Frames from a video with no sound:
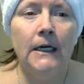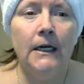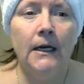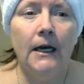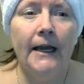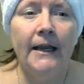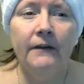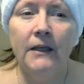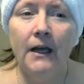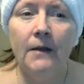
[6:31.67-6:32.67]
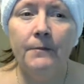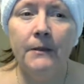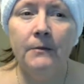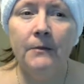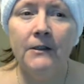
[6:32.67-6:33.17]
I had not
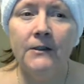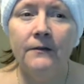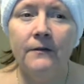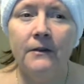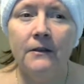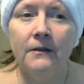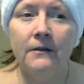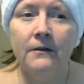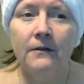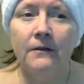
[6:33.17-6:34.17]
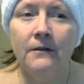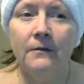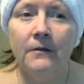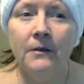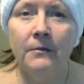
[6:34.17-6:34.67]
been, because of
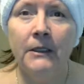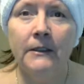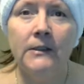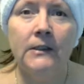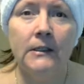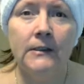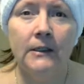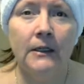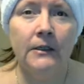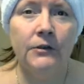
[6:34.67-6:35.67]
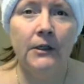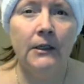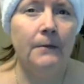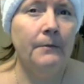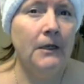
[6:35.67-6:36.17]
it being listed as a
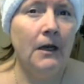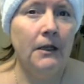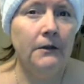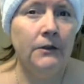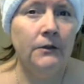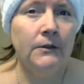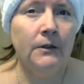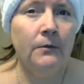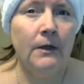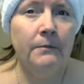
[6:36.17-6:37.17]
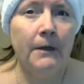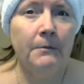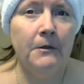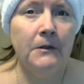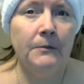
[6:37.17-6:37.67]
nightshade, I've been not using red
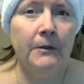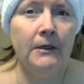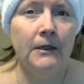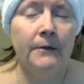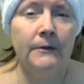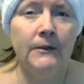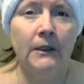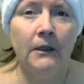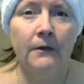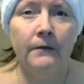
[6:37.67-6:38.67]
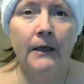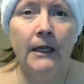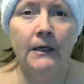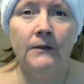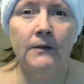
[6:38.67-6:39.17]
peppers, but I was thinking of
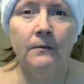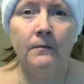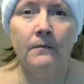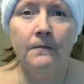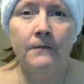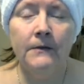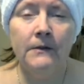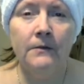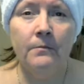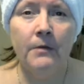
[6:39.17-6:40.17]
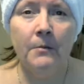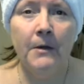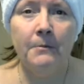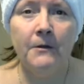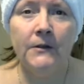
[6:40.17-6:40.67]
adding some bell
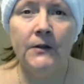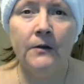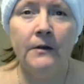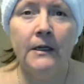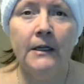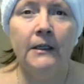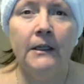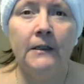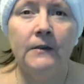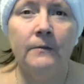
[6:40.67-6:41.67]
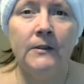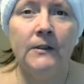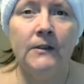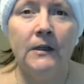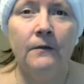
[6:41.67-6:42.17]
peppers so that I can get some
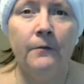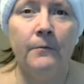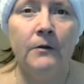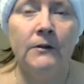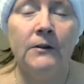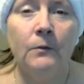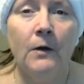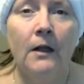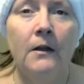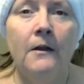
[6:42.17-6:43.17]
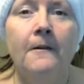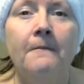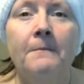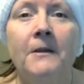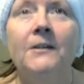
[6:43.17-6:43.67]
cysteine from those as well.
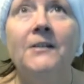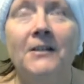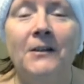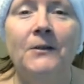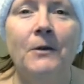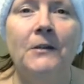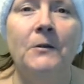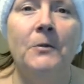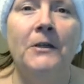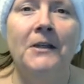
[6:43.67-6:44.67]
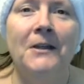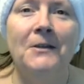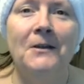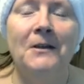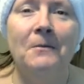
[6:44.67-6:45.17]
Because his
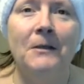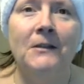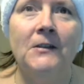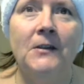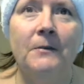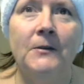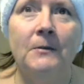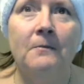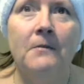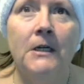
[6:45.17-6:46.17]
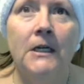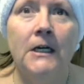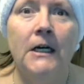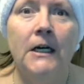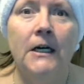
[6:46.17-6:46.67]
recipe, he mixes up some
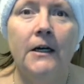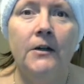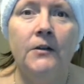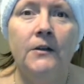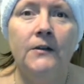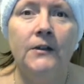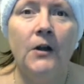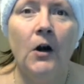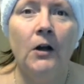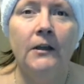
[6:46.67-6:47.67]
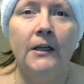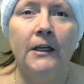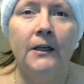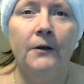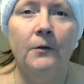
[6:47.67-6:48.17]
onions and garlic
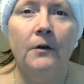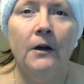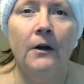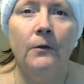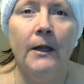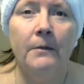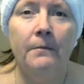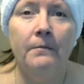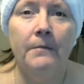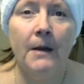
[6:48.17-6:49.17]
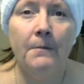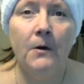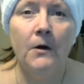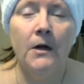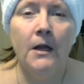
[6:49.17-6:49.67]
and red
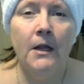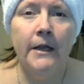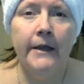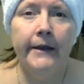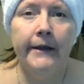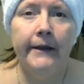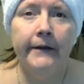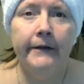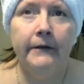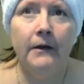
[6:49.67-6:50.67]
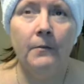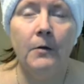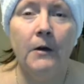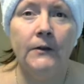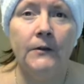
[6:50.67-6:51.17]
pepper and
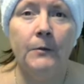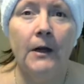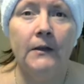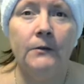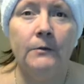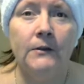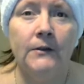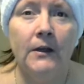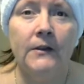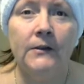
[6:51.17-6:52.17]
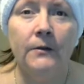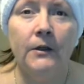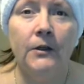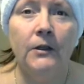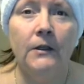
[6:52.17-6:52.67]
Brussels sprouts, which is also a
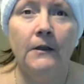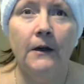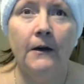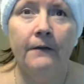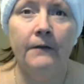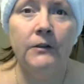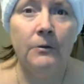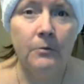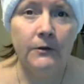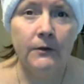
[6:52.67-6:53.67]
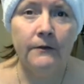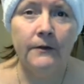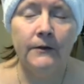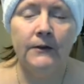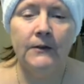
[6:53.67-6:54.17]
good vegetable source
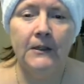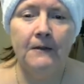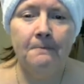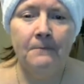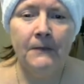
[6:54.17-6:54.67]
of cysteine.